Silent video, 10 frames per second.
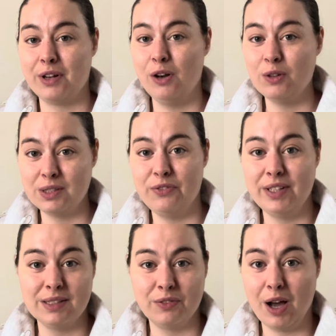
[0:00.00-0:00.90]
lots of
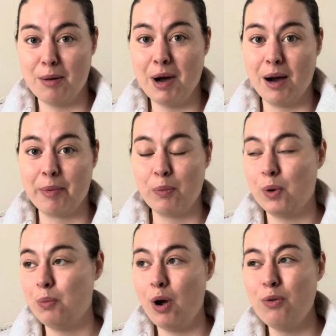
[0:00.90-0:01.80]
things have come up, and
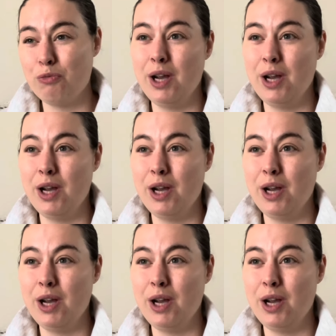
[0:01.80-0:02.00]
we weren't